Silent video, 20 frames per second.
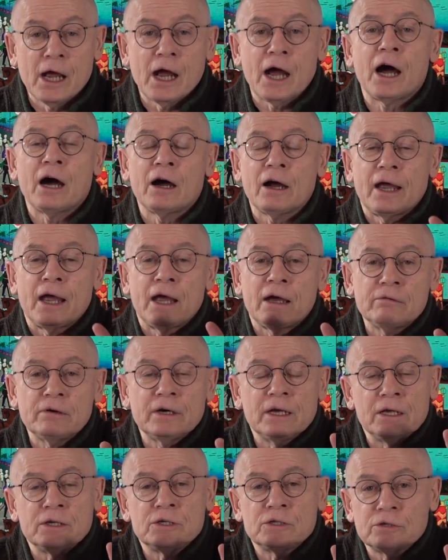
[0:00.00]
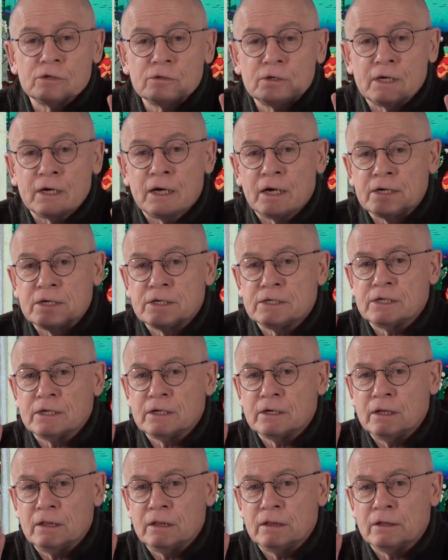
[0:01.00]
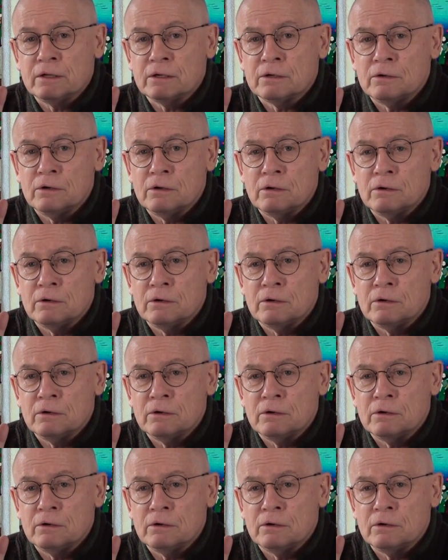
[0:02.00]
However, it took until the